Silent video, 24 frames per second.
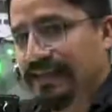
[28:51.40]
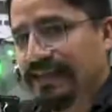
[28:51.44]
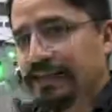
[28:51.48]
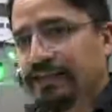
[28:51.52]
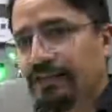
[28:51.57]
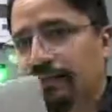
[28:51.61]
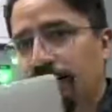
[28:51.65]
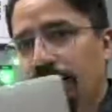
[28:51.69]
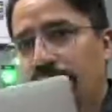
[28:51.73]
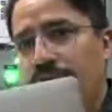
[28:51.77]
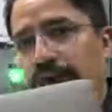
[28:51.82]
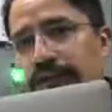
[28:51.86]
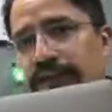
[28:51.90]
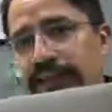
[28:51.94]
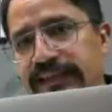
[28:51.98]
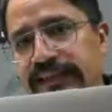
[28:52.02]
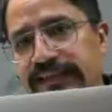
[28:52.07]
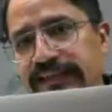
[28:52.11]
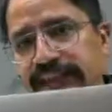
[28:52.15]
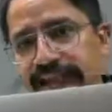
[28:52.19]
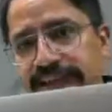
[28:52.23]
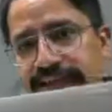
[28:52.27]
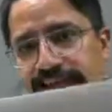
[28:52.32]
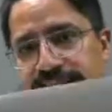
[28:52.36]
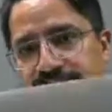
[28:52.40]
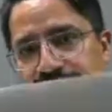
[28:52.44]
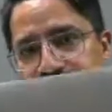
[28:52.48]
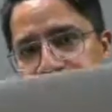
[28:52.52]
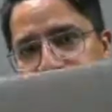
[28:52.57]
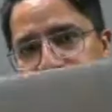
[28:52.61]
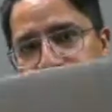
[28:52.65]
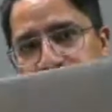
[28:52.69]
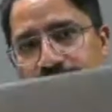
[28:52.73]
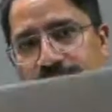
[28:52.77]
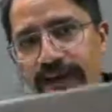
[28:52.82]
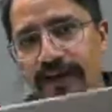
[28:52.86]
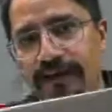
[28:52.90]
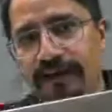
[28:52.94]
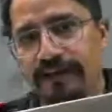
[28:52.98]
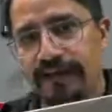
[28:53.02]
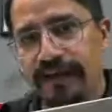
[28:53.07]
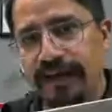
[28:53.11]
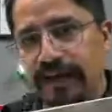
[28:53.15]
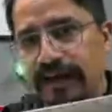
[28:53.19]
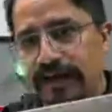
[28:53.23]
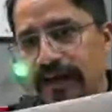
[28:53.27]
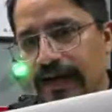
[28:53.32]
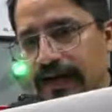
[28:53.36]
to all the settings
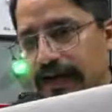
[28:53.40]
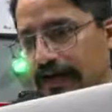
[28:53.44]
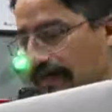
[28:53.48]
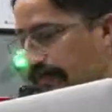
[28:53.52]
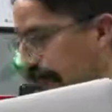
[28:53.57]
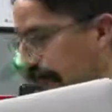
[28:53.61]
via